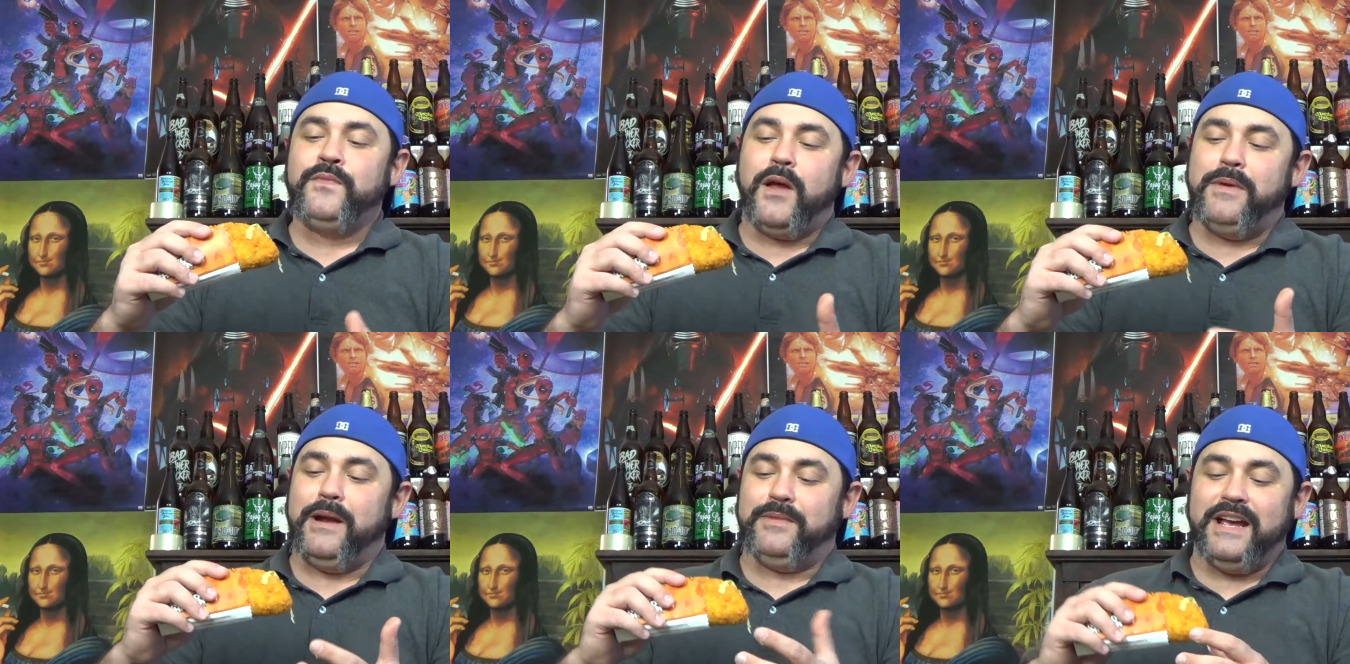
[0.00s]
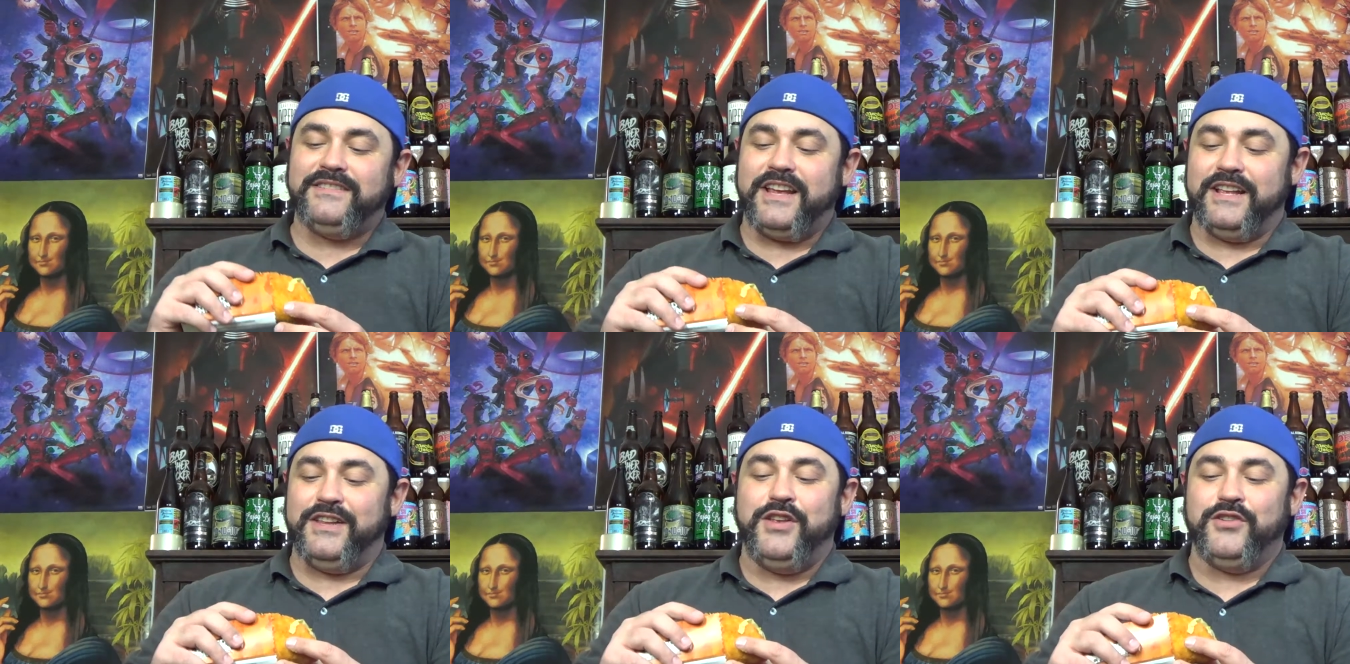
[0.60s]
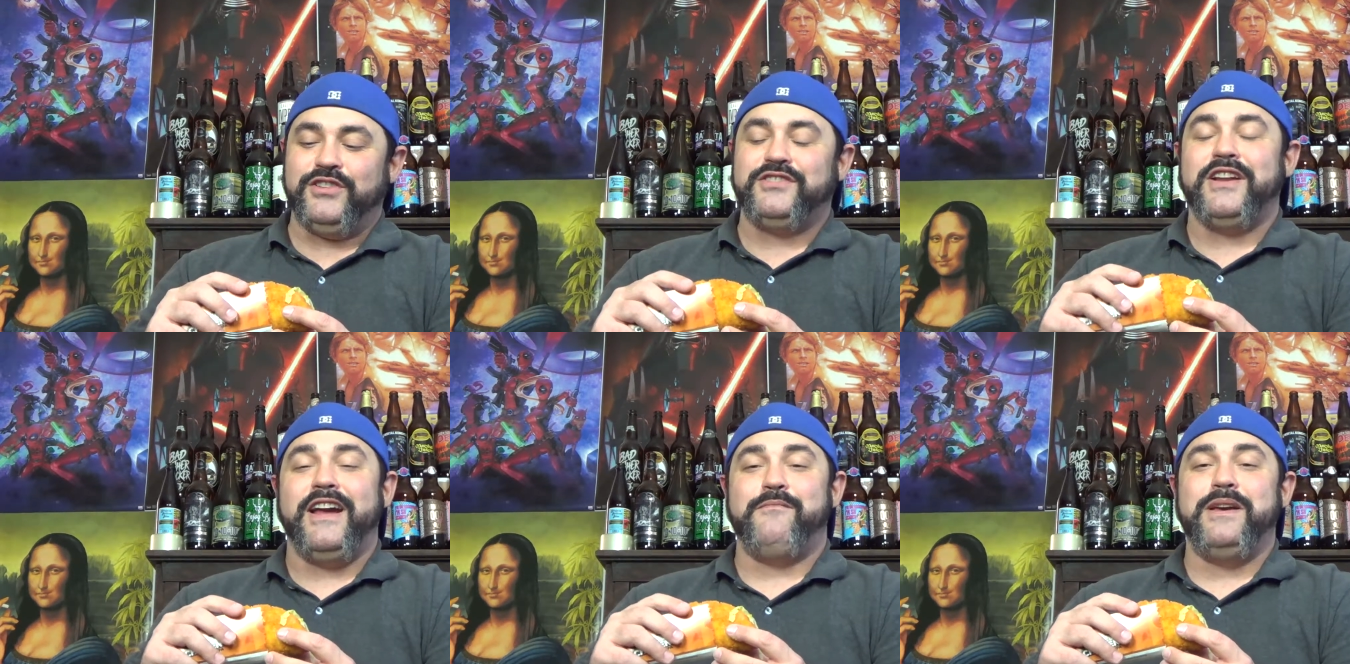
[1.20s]
Speaker 1: I mean, I'm guessing you're just
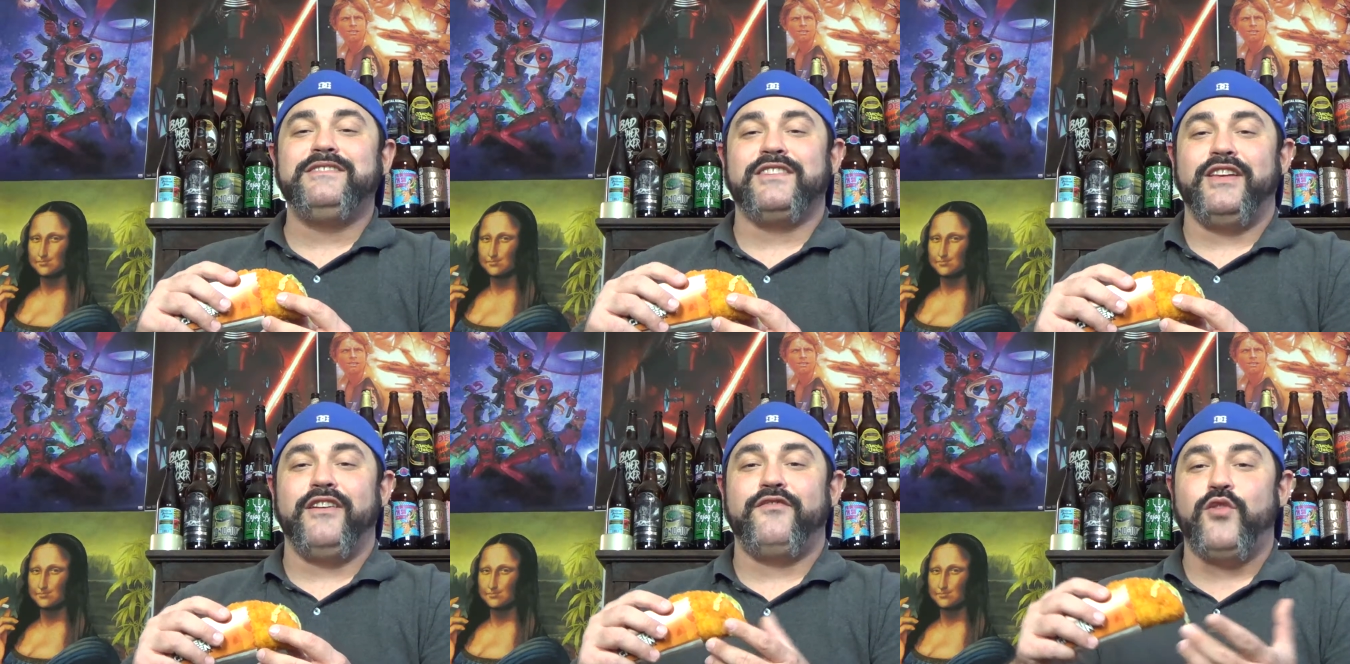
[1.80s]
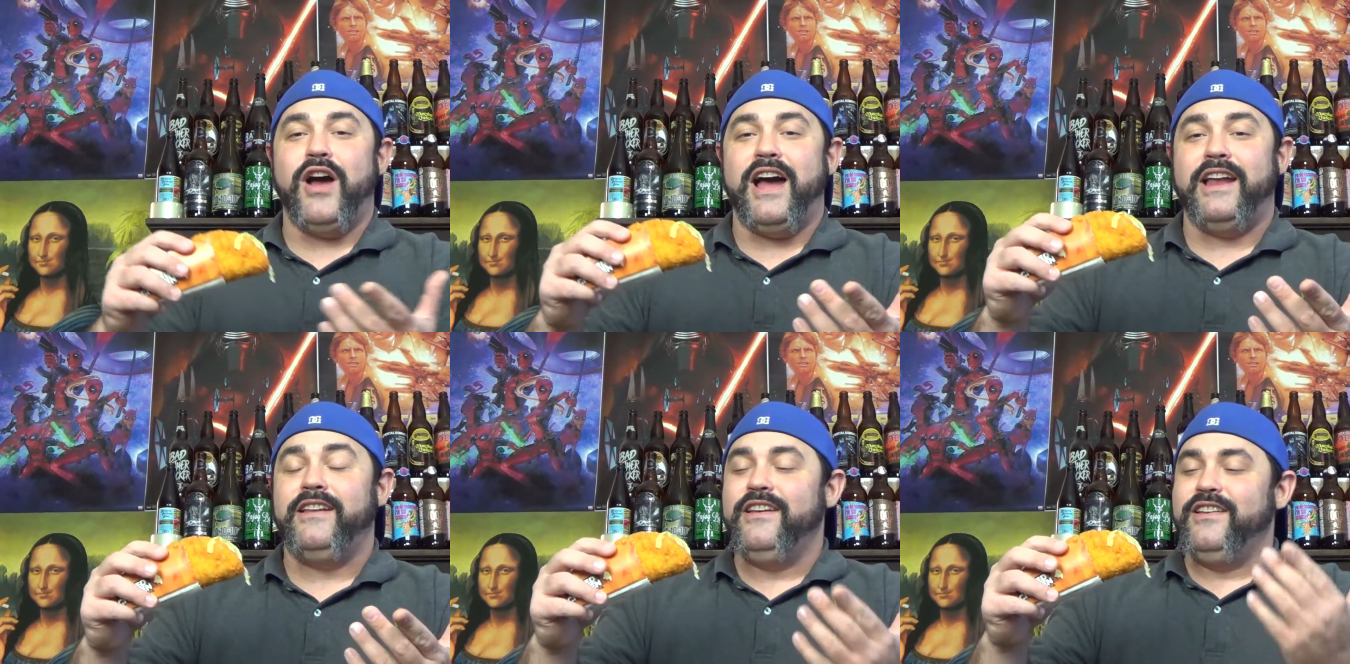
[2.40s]
gonna have basically a fried